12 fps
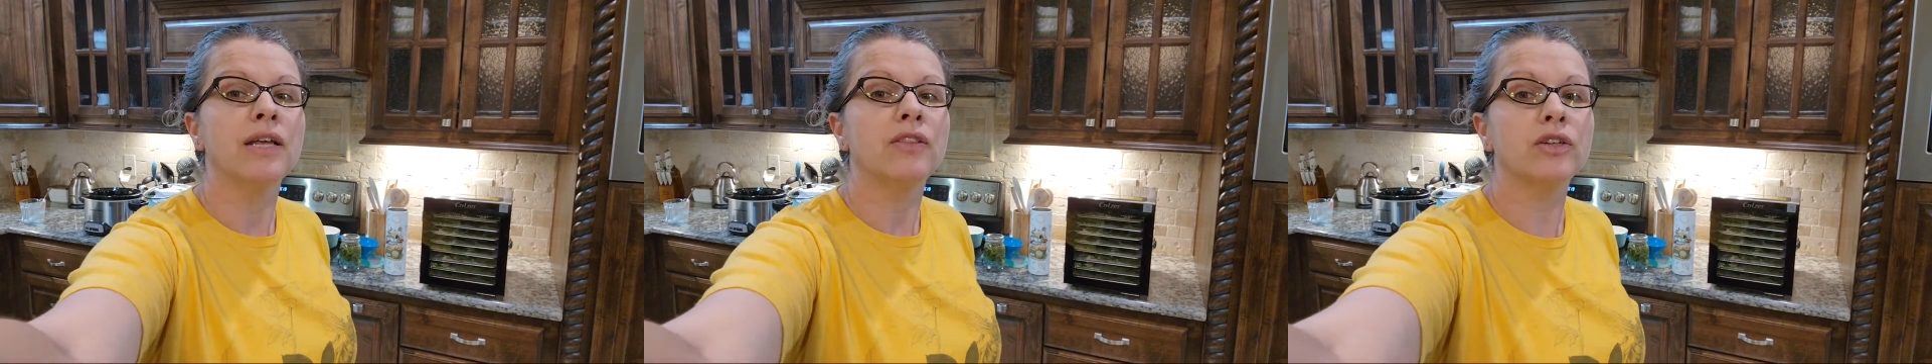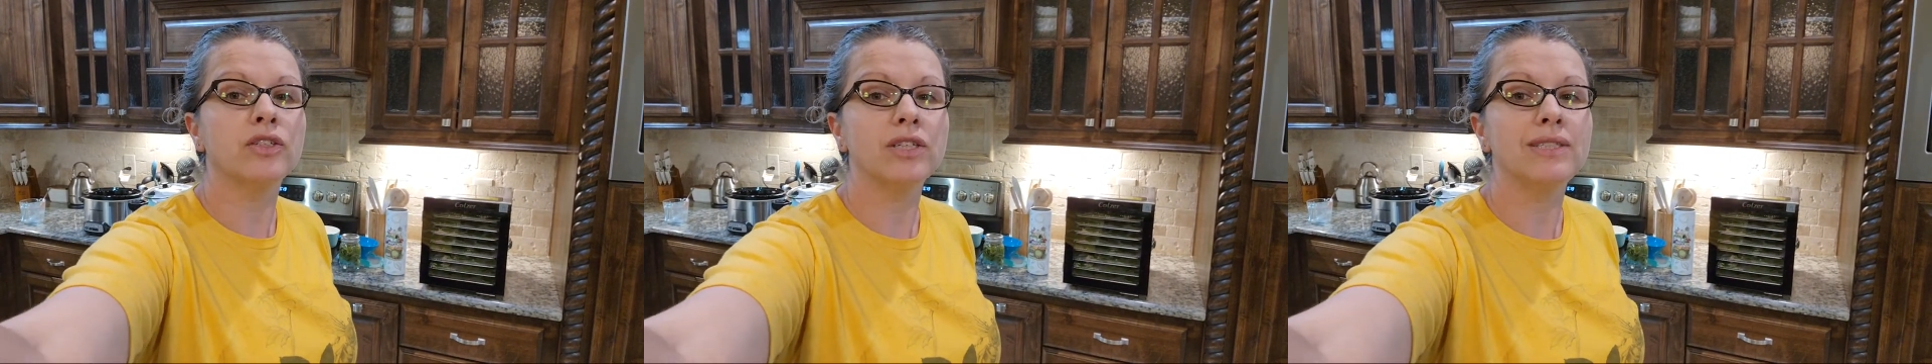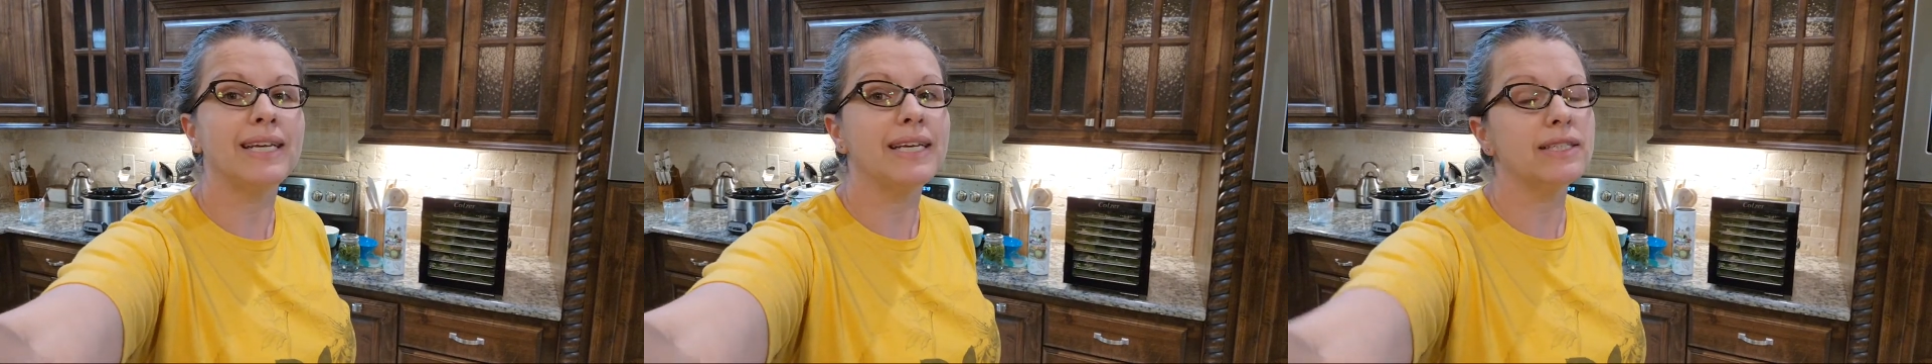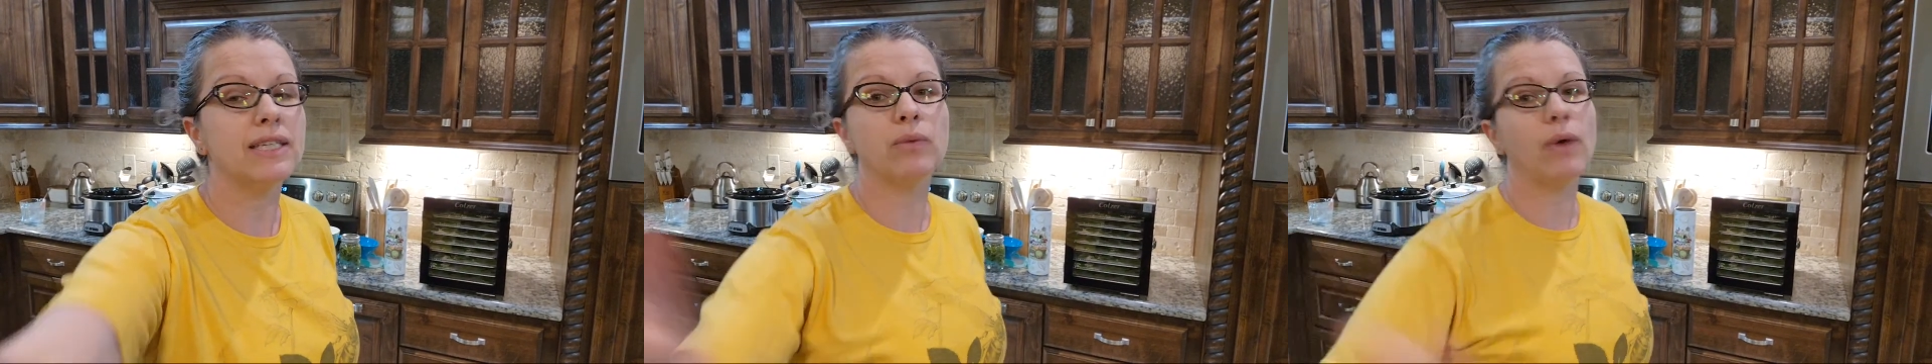They're just
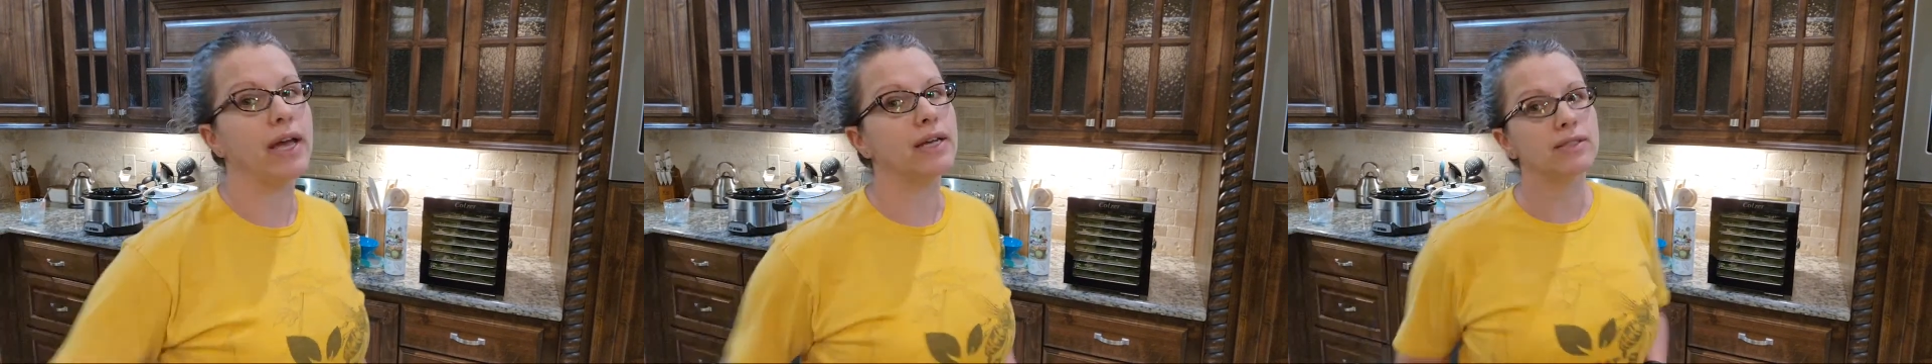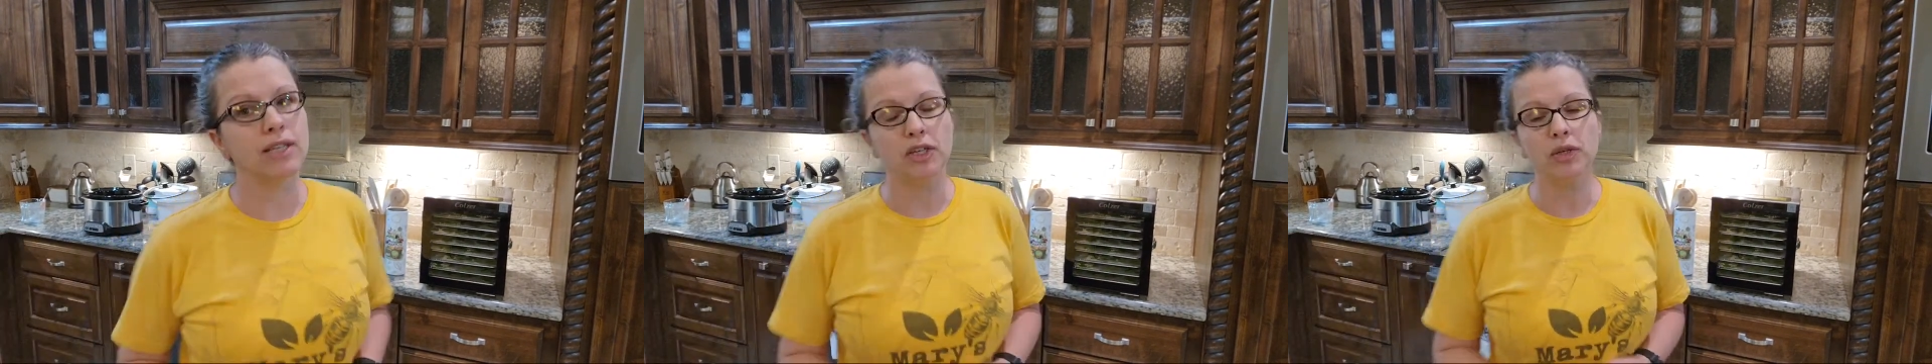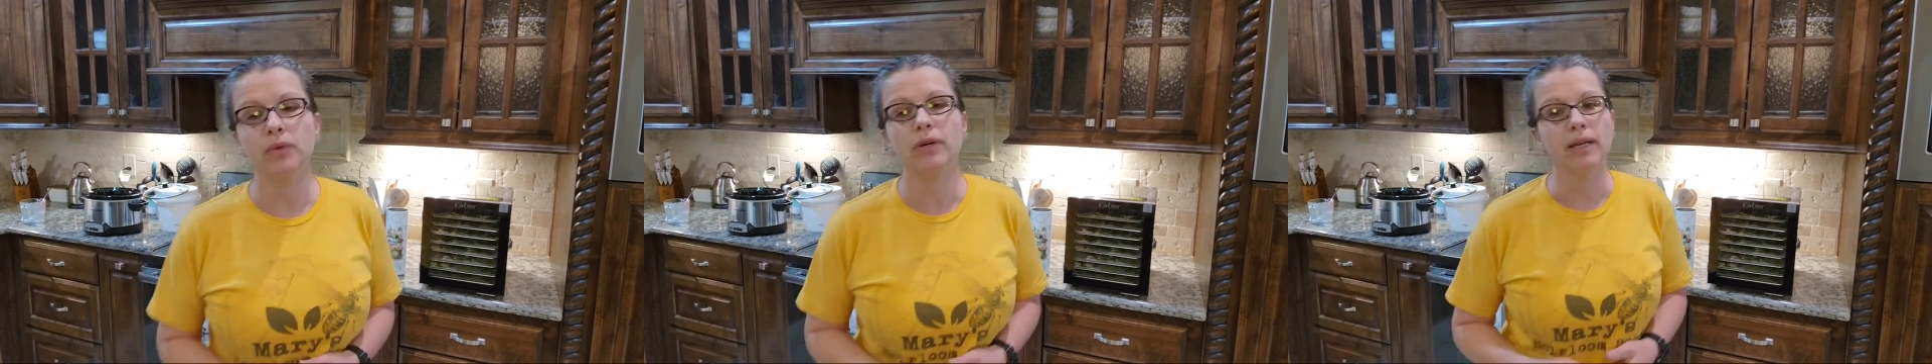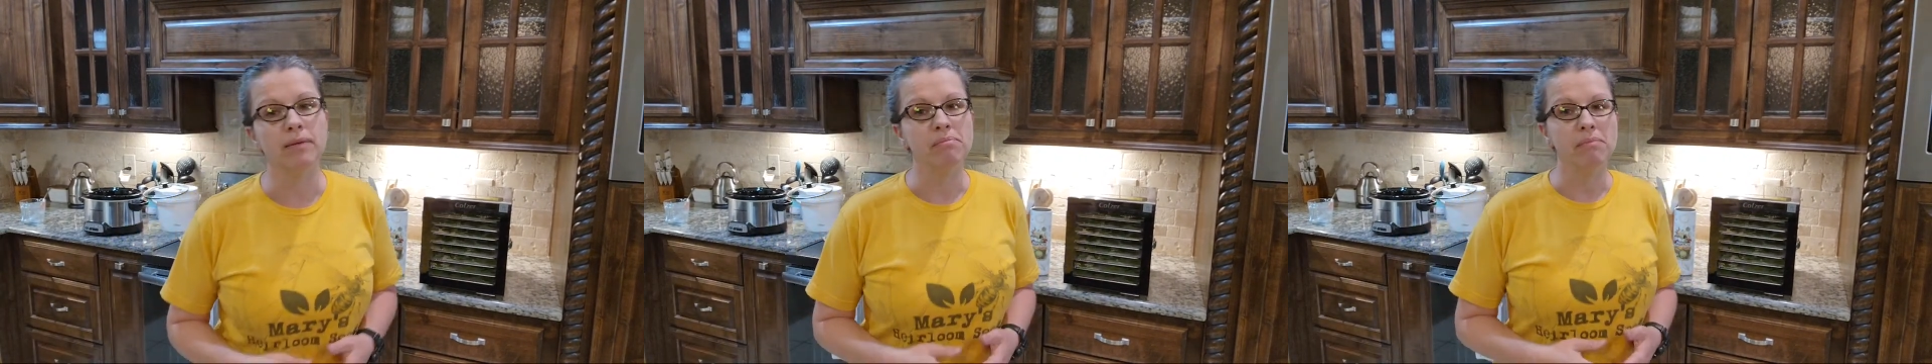easy ways that you
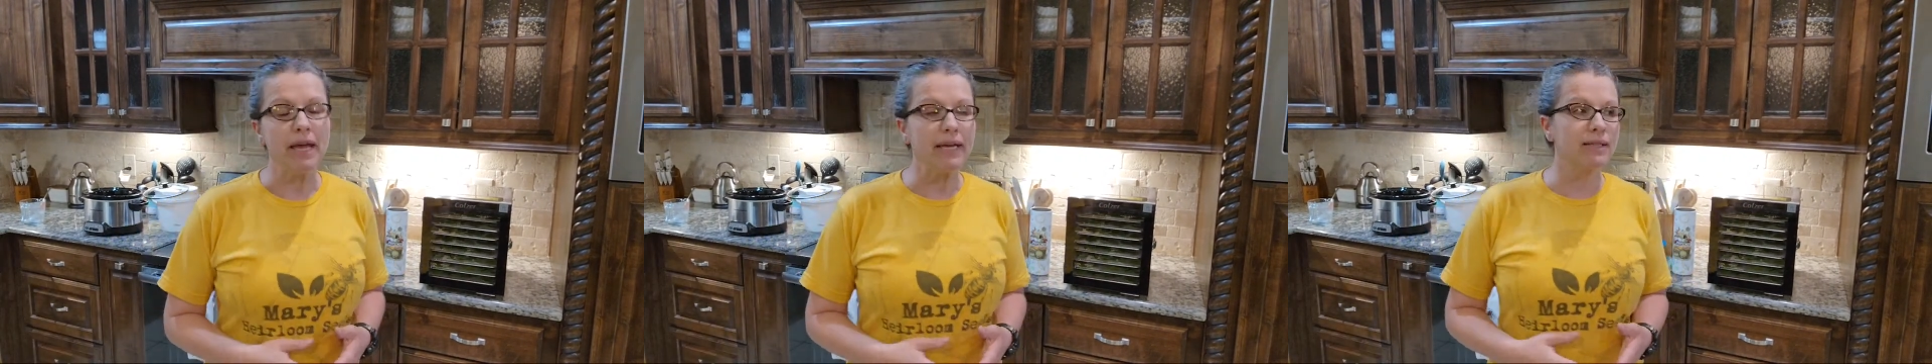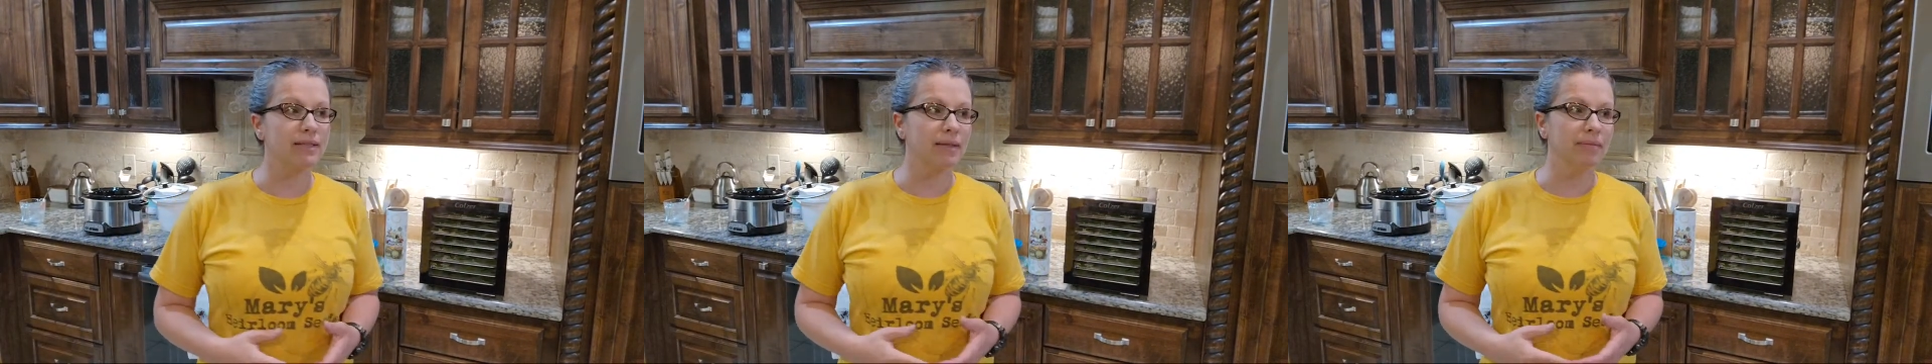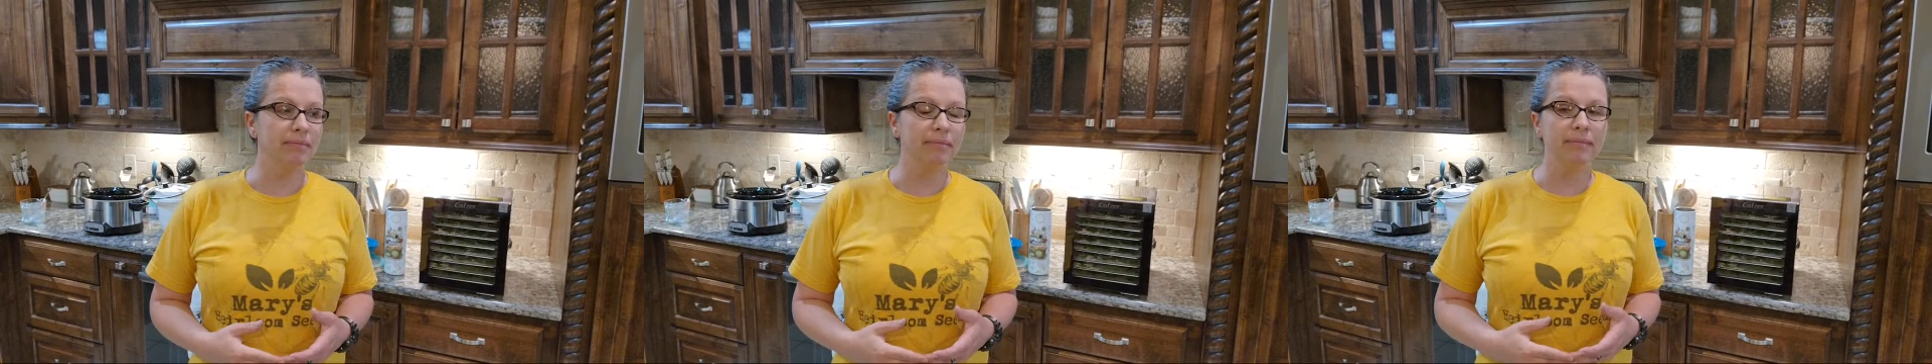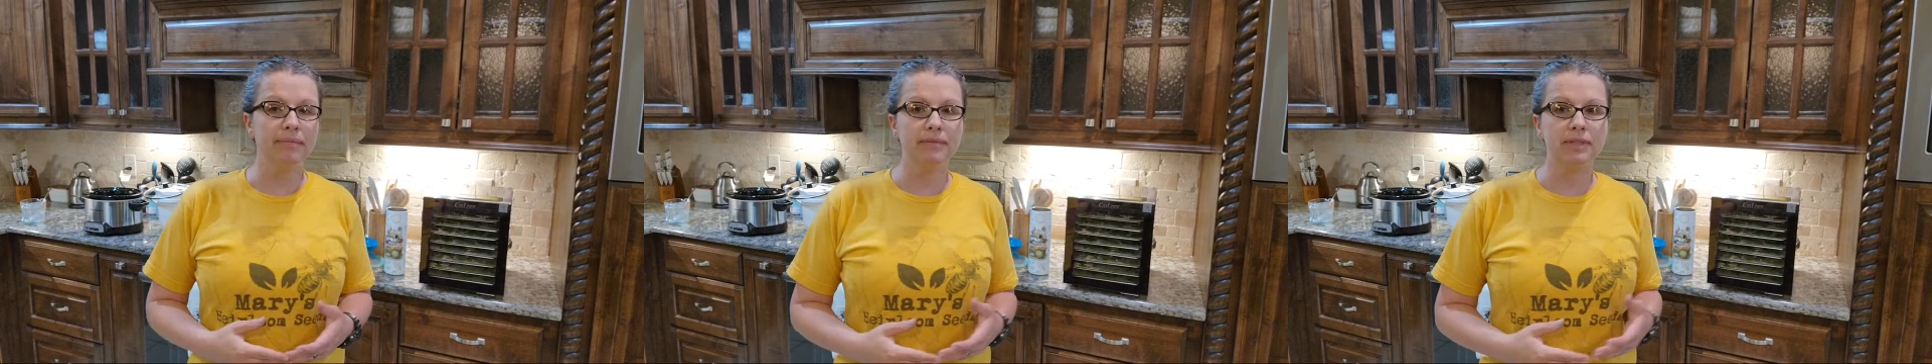can make some